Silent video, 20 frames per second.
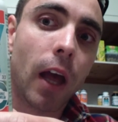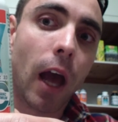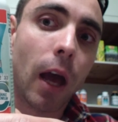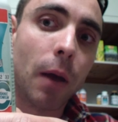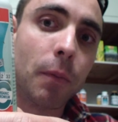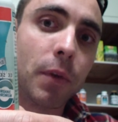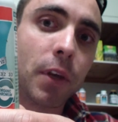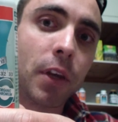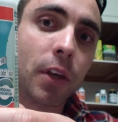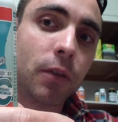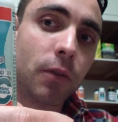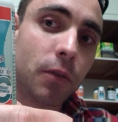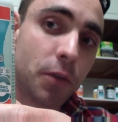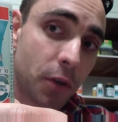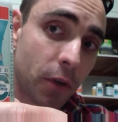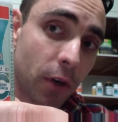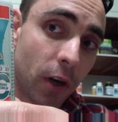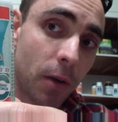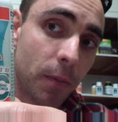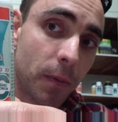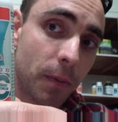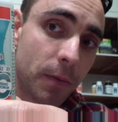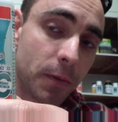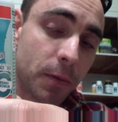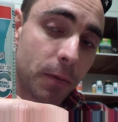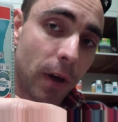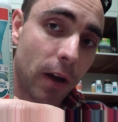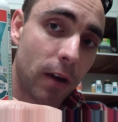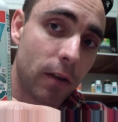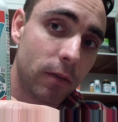You can use chromium as
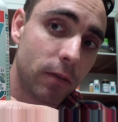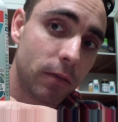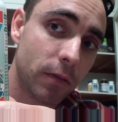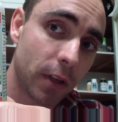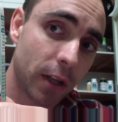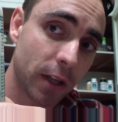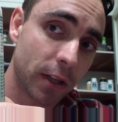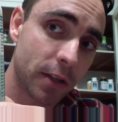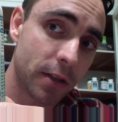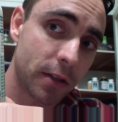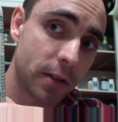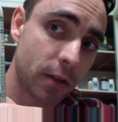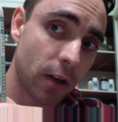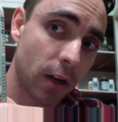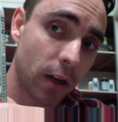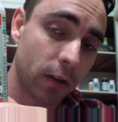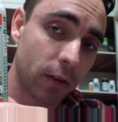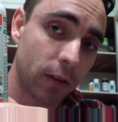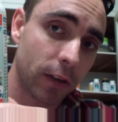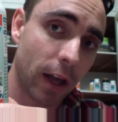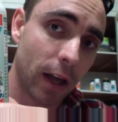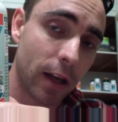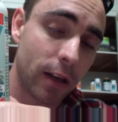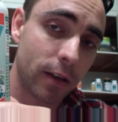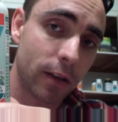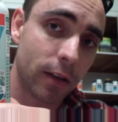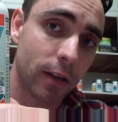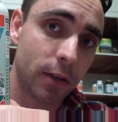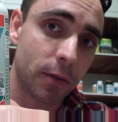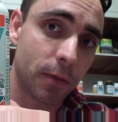well. You can cycle
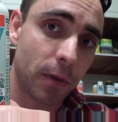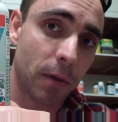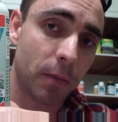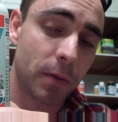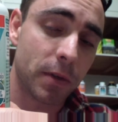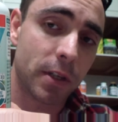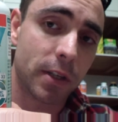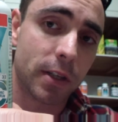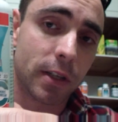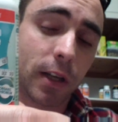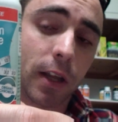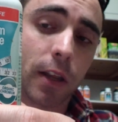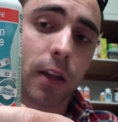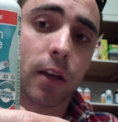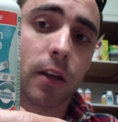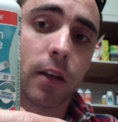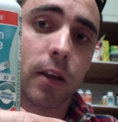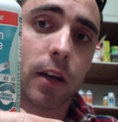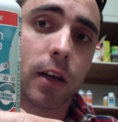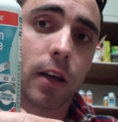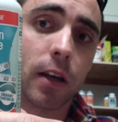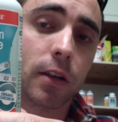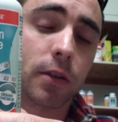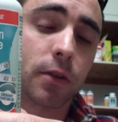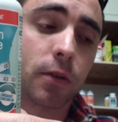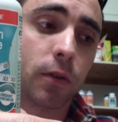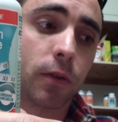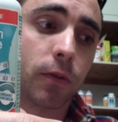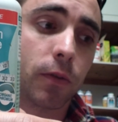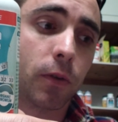that as well, which is another
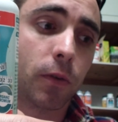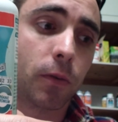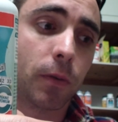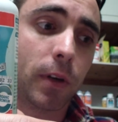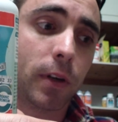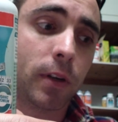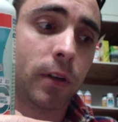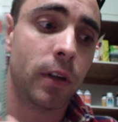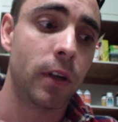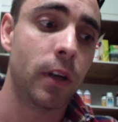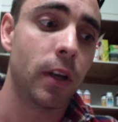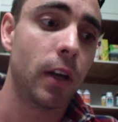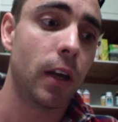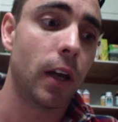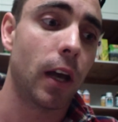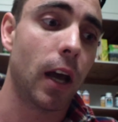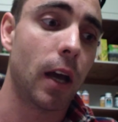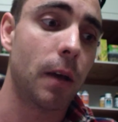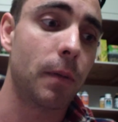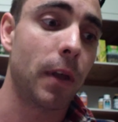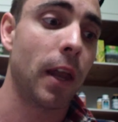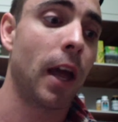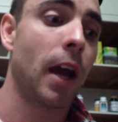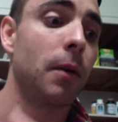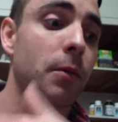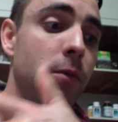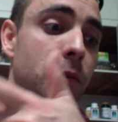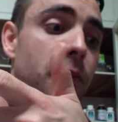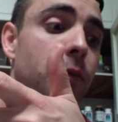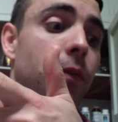sort of good one that
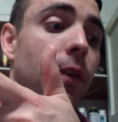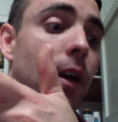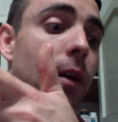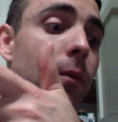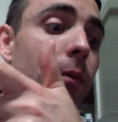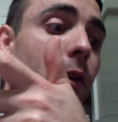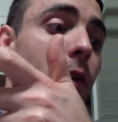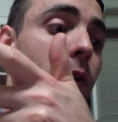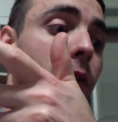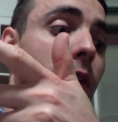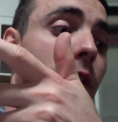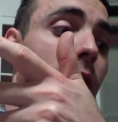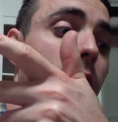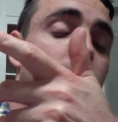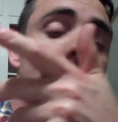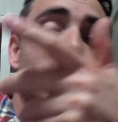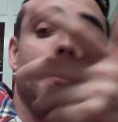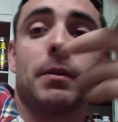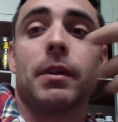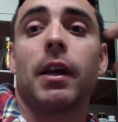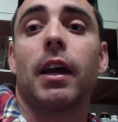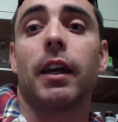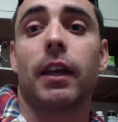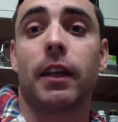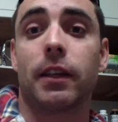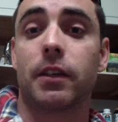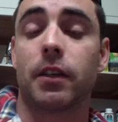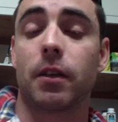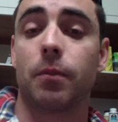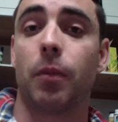helps with the glucose uptake
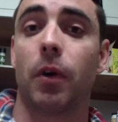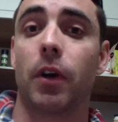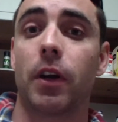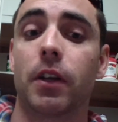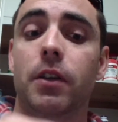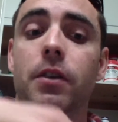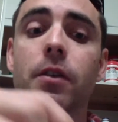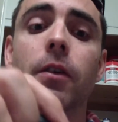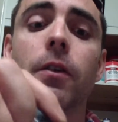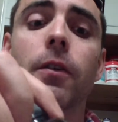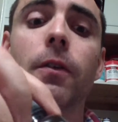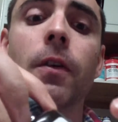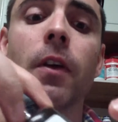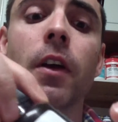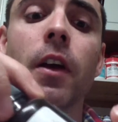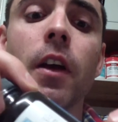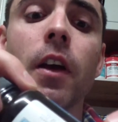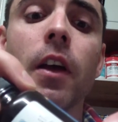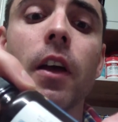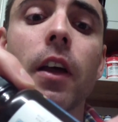into the body too.